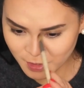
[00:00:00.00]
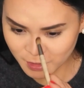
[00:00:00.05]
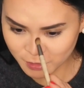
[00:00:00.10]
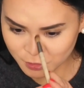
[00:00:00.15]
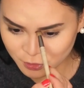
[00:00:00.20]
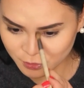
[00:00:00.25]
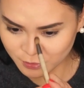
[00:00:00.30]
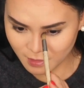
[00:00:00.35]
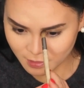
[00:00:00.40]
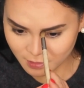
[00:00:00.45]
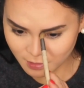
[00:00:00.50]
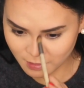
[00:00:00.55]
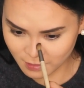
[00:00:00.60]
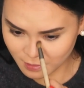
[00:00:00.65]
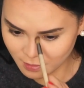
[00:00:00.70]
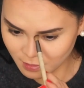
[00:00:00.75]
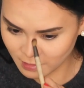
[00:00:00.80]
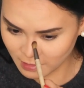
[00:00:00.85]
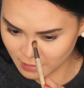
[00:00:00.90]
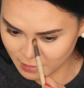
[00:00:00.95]
already
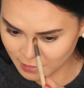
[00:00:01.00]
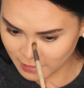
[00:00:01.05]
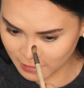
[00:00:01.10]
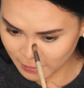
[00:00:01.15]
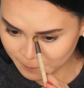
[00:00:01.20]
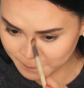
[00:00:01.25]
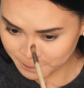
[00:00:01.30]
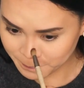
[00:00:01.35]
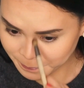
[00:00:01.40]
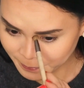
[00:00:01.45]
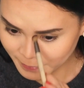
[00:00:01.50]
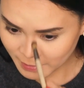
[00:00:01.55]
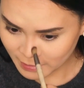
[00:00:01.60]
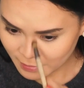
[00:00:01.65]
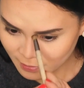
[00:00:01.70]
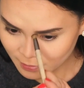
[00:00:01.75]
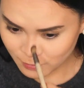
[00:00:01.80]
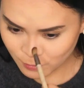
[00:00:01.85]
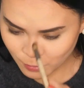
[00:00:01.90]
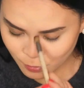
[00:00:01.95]
also dusted off
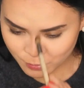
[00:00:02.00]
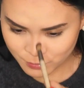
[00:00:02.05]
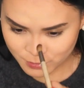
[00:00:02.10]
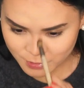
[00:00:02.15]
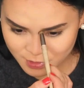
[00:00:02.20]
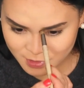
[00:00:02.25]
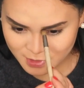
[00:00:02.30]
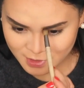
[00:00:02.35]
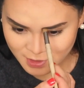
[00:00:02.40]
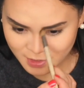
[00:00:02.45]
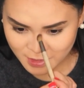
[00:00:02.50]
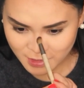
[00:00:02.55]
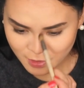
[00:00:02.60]
the powder.